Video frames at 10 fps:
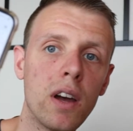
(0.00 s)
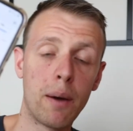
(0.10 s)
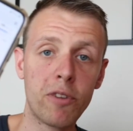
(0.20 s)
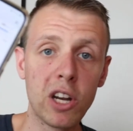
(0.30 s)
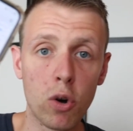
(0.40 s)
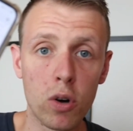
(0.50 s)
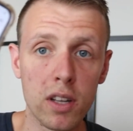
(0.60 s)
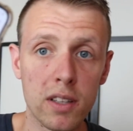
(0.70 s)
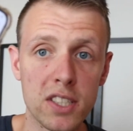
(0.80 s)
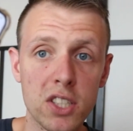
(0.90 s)
I'm
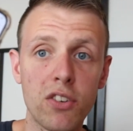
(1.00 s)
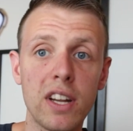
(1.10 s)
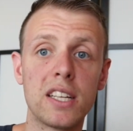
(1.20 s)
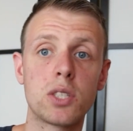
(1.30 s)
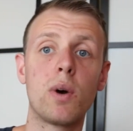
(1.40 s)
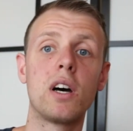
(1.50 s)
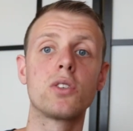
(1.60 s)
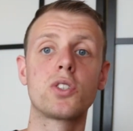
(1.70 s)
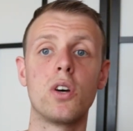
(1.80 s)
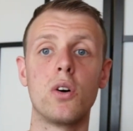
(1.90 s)
recording the screen as well,
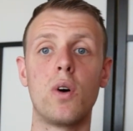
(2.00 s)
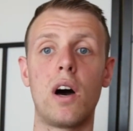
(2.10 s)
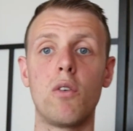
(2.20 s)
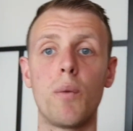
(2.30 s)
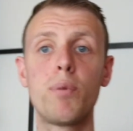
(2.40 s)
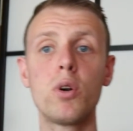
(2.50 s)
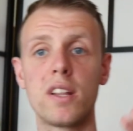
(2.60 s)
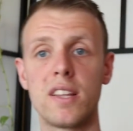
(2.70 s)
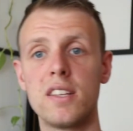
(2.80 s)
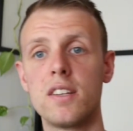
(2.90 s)
so I will put
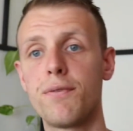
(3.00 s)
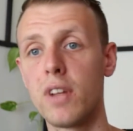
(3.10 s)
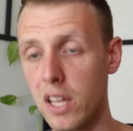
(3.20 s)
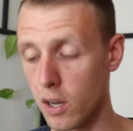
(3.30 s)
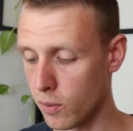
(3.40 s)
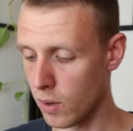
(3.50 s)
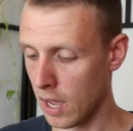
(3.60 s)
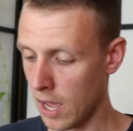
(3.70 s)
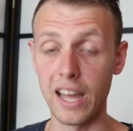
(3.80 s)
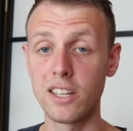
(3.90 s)
it in the video.
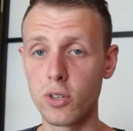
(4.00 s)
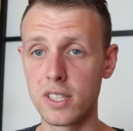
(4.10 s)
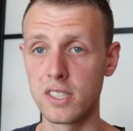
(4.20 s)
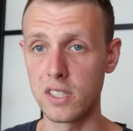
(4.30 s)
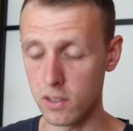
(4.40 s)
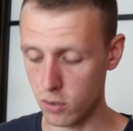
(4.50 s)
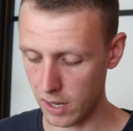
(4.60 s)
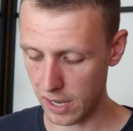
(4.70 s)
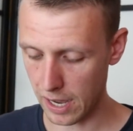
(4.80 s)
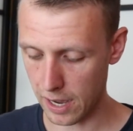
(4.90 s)
As you can see,
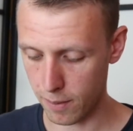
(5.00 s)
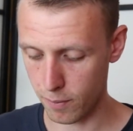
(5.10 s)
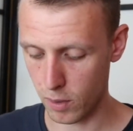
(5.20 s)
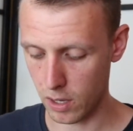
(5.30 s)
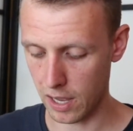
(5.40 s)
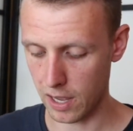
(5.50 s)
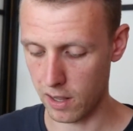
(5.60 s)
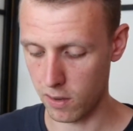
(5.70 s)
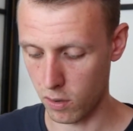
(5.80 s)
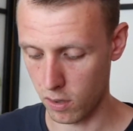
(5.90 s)
today I'm
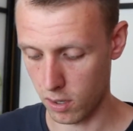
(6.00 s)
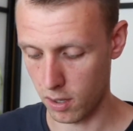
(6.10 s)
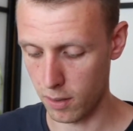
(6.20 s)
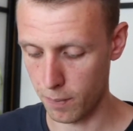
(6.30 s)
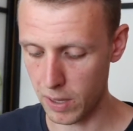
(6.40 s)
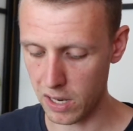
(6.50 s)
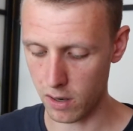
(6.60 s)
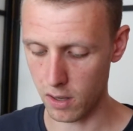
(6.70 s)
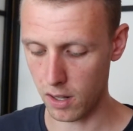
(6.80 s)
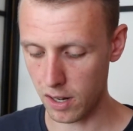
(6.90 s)
at
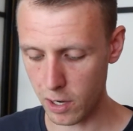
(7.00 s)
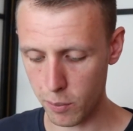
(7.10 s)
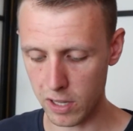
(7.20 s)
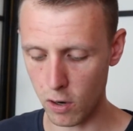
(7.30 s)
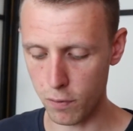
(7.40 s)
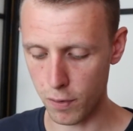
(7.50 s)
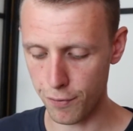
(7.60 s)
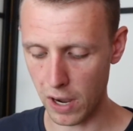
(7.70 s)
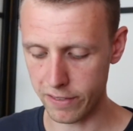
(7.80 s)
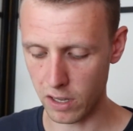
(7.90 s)
a little bit over
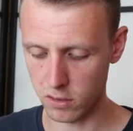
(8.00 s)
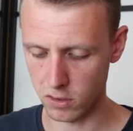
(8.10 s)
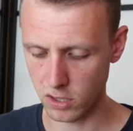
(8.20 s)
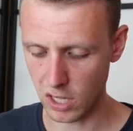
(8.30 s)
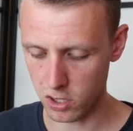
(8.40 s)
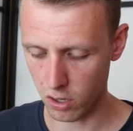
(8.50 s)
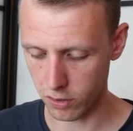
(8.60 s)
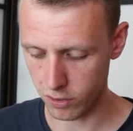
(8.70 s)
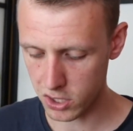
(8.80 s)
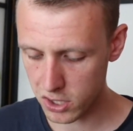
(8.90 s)

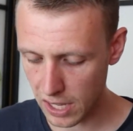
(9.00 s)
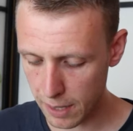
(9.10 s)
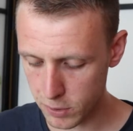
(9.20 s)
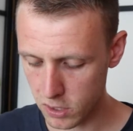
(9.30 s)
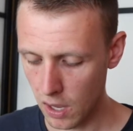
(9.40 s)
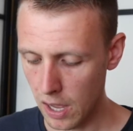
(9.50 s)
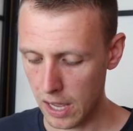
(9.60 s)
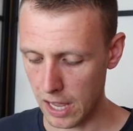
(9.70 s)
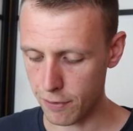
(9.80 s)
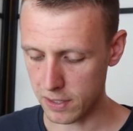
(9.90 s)
5,600 steps.
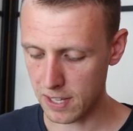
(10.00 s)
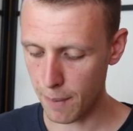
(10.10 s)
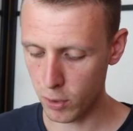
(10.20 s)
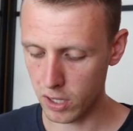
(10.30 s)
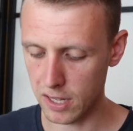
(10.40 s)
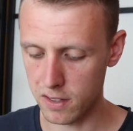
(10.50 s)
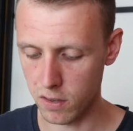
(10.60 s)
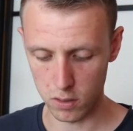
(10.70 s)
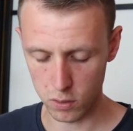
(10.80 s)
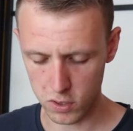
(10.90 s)
If I tap on it,
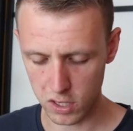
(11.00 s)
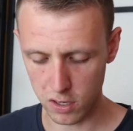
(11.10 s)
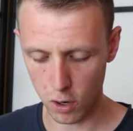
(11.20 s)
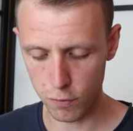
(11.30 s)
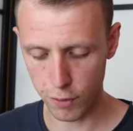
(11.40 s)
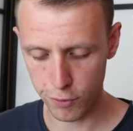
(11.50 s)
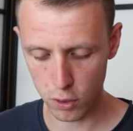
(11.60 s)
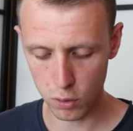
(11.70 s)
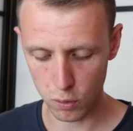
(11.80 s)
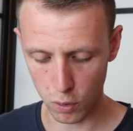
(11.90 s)
you see an
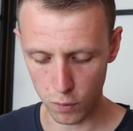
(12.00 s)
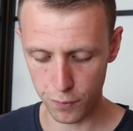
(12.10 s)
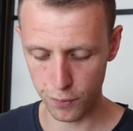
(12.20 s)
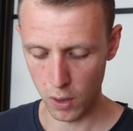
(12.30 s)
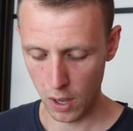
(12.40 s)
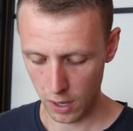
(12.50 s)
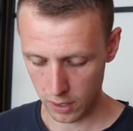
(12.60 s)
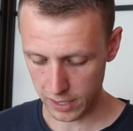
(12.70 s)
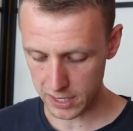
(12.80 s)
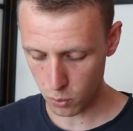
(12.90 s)
overview of
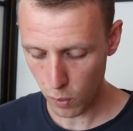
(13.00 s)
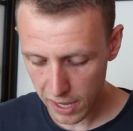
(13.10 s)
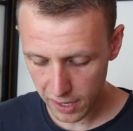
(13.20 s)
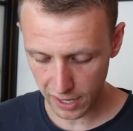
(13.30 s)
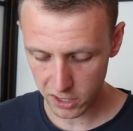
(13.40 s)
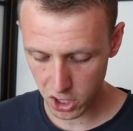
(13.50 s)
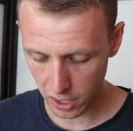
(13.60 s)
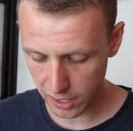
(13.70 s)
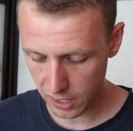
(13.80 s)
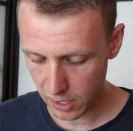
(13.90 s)
this week.
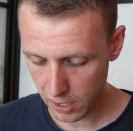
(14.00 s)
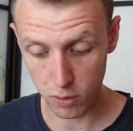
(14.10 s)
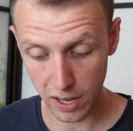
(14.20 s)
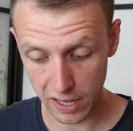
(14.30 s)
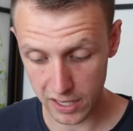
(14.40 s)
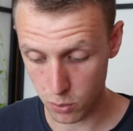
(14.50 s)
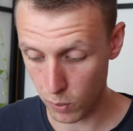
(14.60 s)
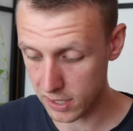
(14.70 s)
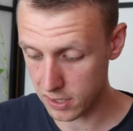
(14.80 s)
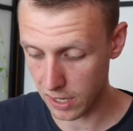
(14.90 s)
Actually, today it's
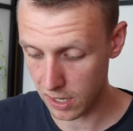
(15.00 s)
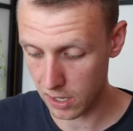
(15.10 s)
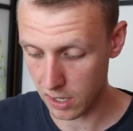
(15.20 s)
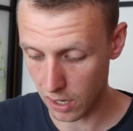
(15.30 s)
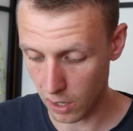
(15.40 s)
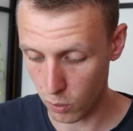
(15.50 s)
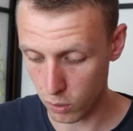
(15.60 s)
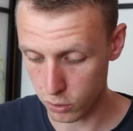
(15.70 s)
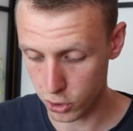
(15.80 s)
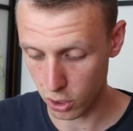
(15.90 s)
Wednesday. I
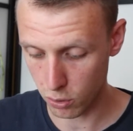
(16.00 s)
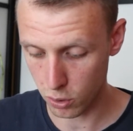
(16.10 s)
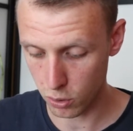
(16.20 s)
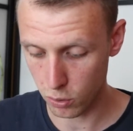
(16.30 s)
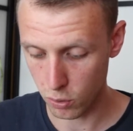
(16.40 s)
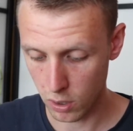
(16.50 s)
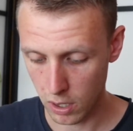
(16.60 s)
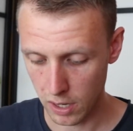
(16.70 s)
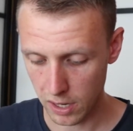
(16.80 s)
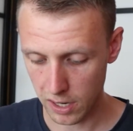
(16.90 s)
will show you
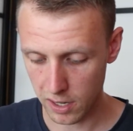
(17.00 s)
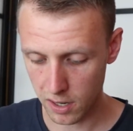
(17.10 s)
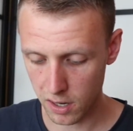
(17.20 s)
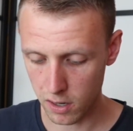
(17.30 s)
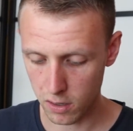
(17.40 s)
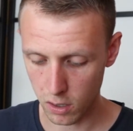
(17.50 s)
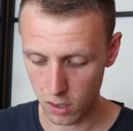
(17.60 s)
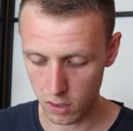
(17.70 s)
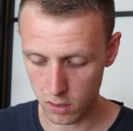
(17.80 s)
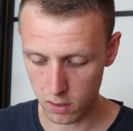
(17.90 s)
here.
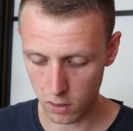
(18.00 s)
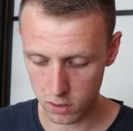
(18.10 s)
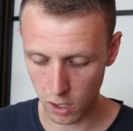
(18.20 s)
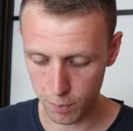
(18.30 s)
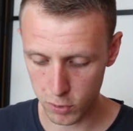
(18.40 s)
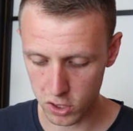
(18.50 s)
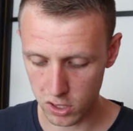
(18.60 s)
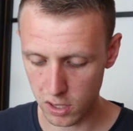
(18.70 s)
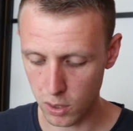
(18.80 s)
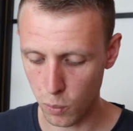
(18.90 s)
On top you
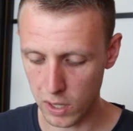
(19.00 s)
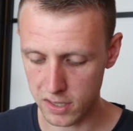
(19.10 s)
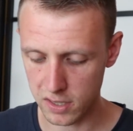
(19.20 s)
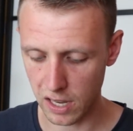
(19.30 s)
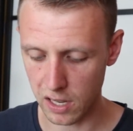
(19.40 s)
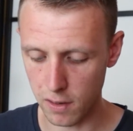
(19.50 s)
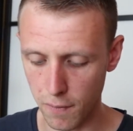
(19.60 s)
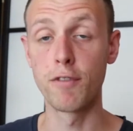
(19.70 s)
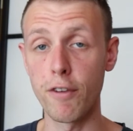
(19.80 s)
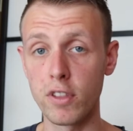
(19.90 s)
see Wednesday
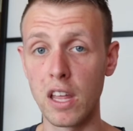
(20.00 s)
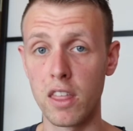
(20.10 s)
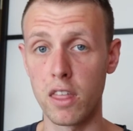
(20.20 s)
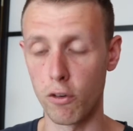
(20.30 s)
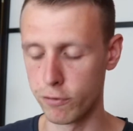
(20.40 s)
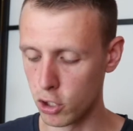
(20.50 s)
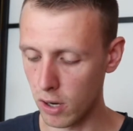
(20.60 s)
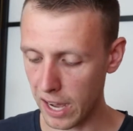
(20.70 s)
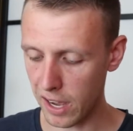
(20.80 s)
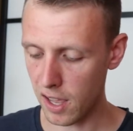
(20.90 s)
15th of
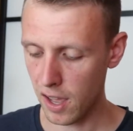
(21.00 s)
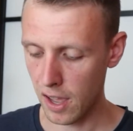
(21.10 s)
July.